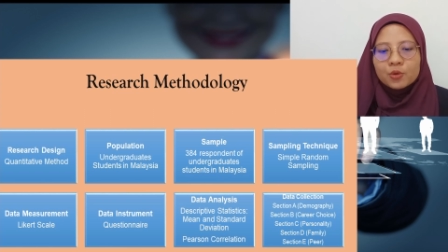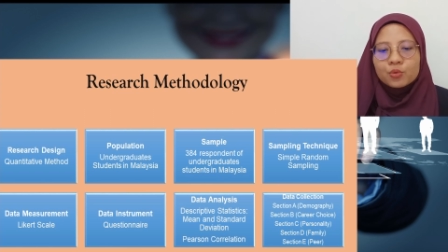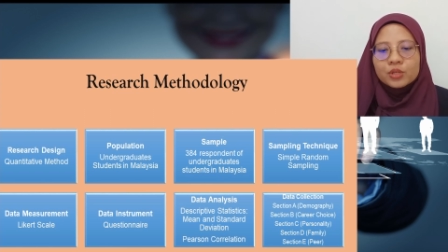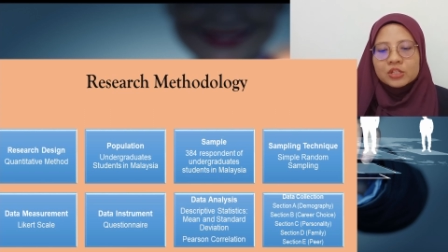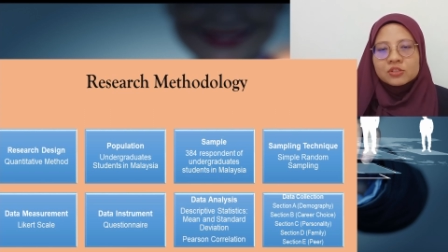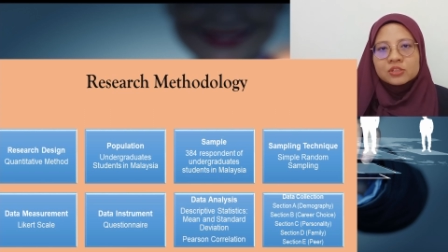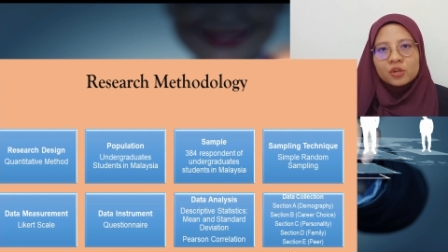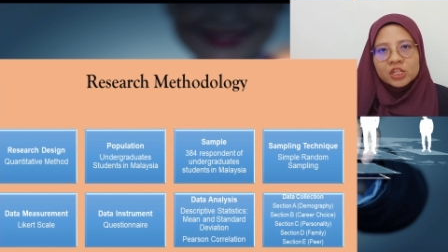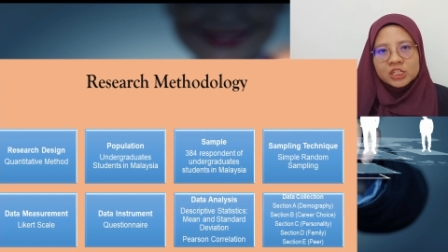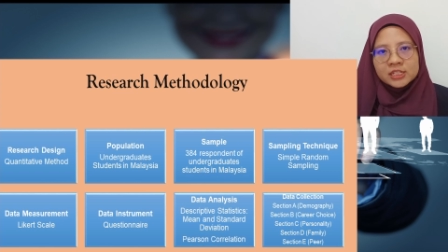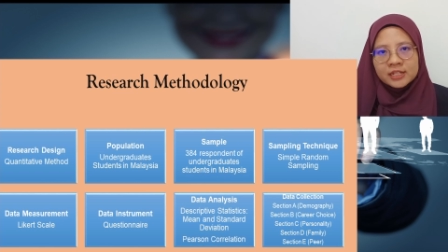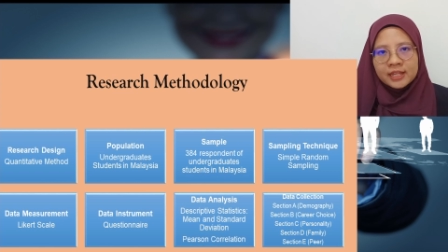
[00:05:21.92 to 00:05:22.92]
We use
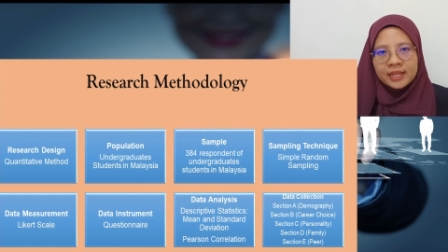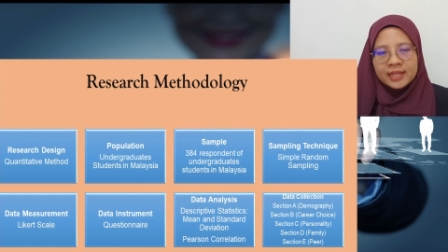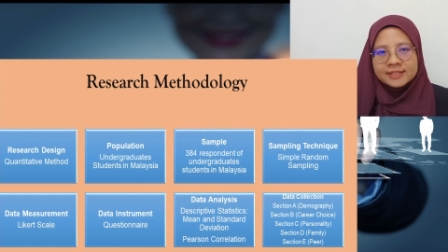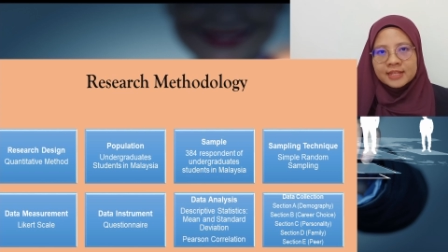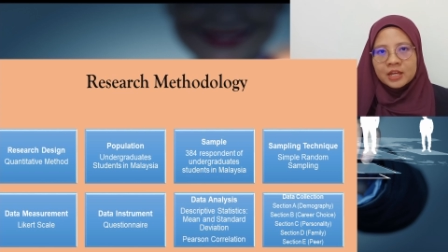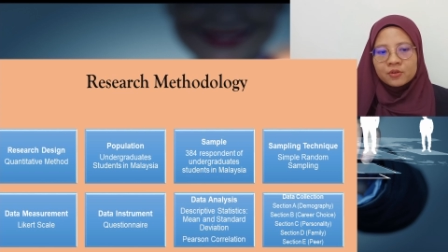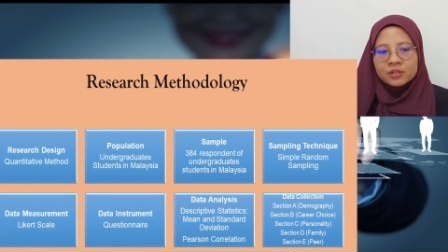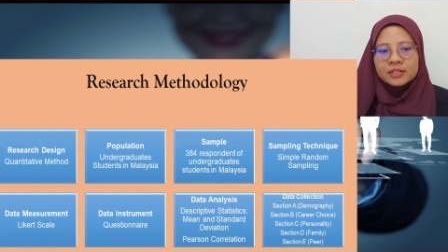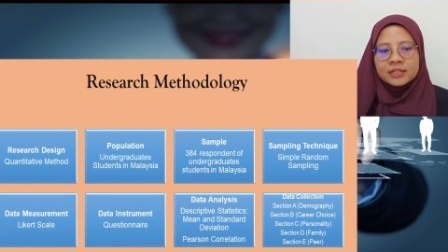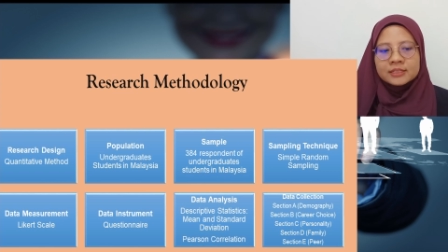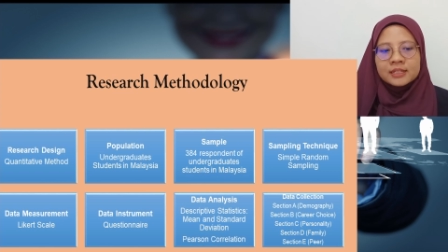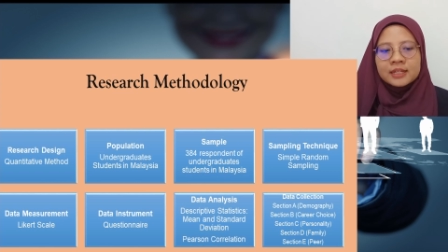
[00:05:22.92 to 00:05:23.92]
questionnaire as our
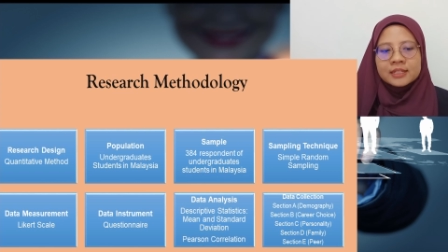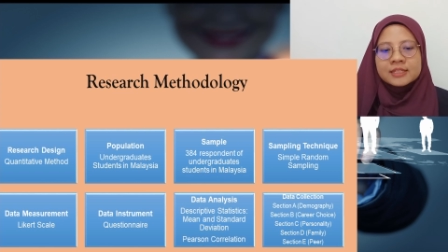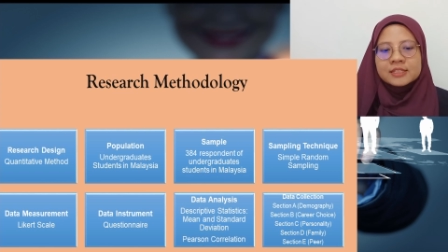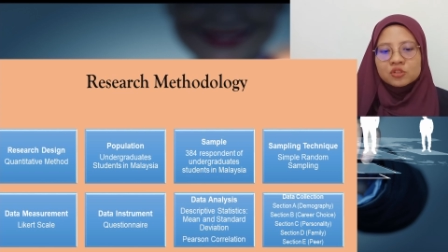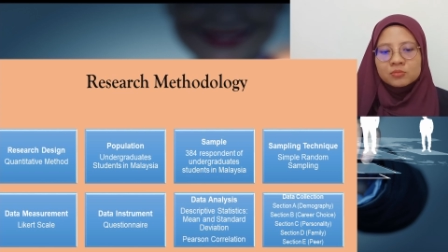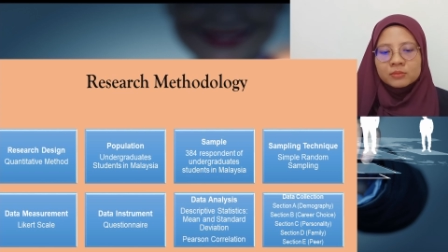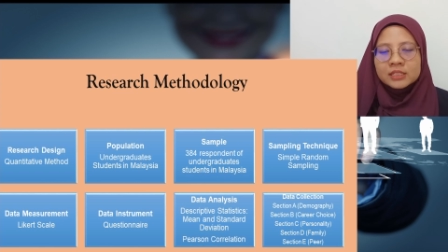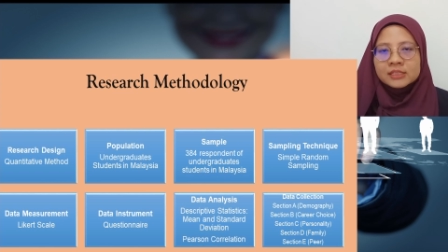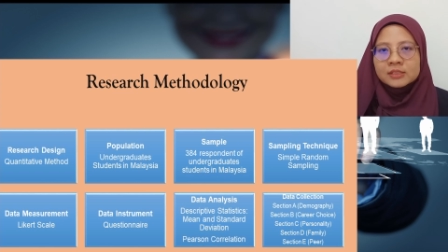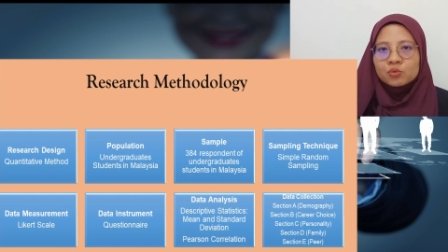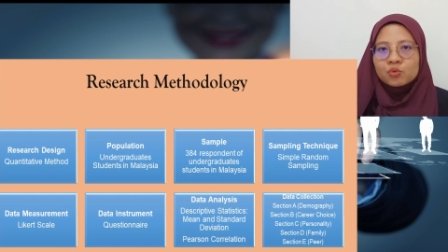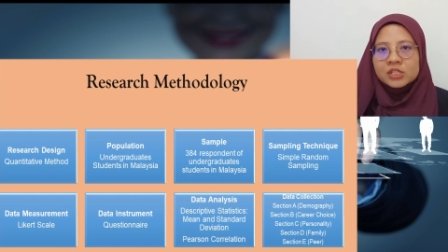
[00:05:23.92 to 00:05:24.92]
data
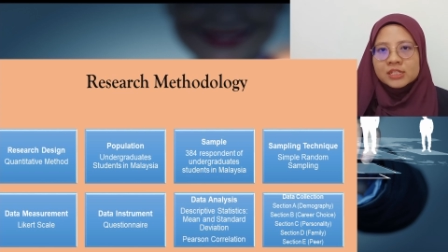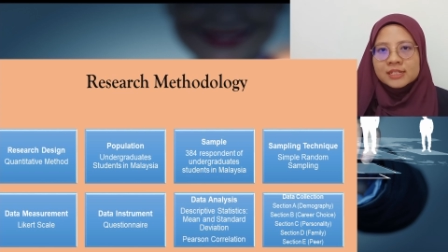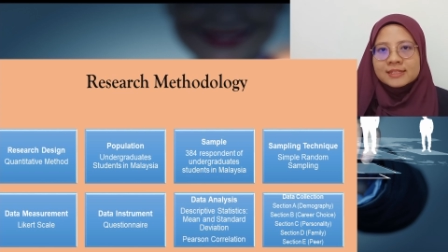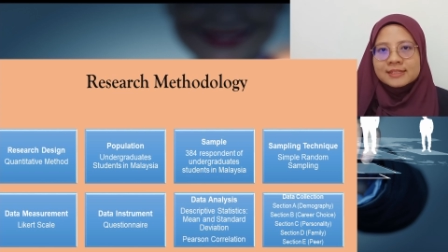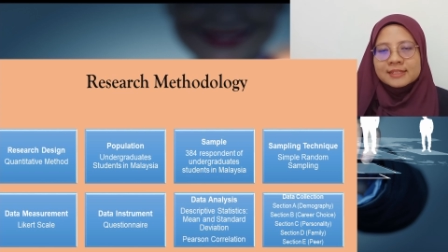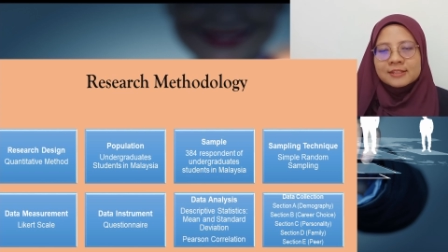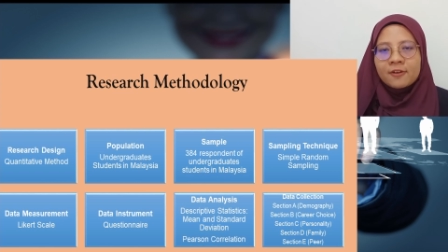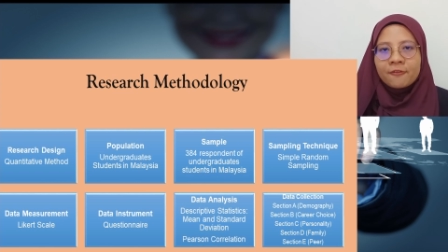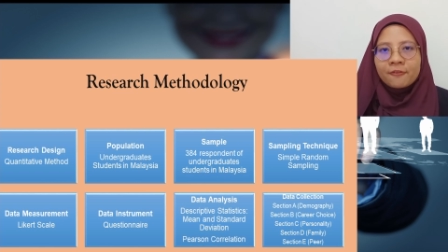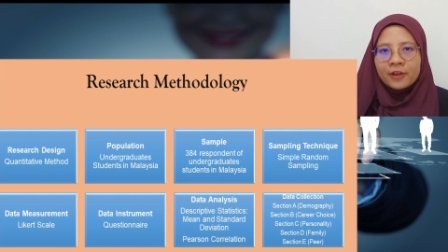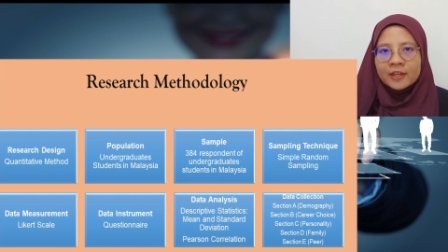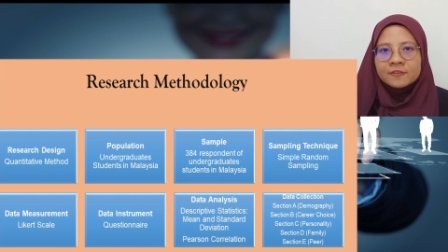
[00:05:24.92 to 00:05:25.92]
instruments, which consists of
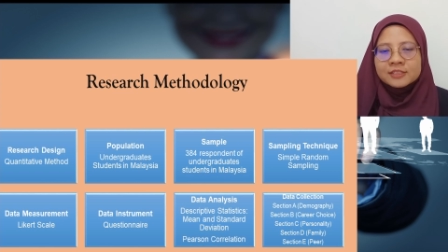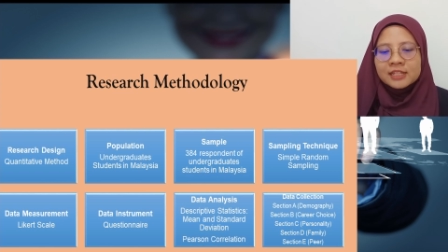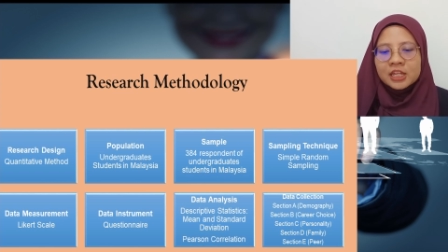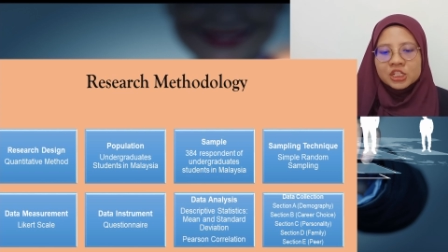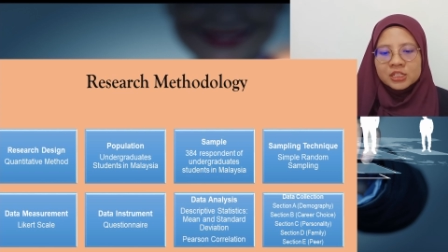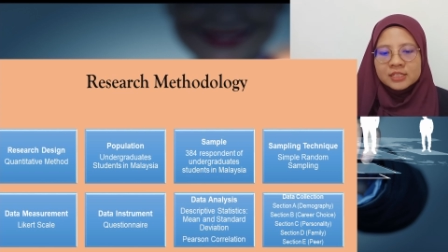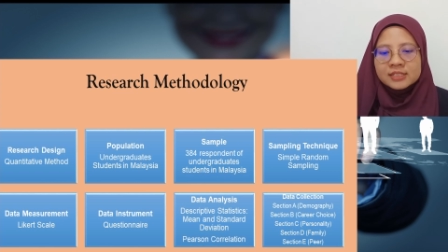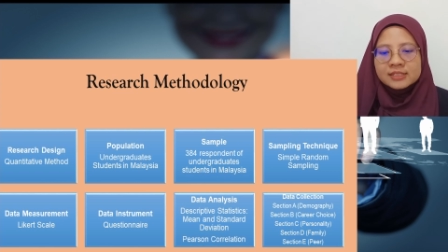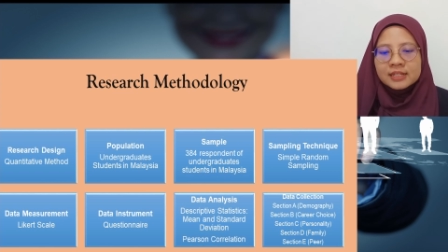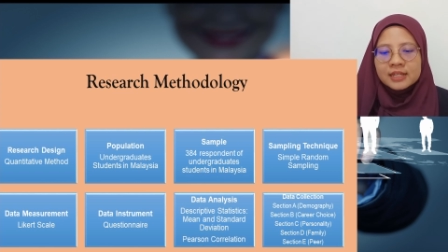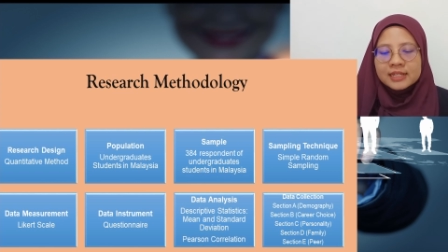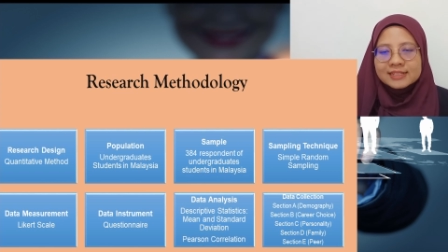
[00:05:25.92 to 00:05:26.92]
5 sections.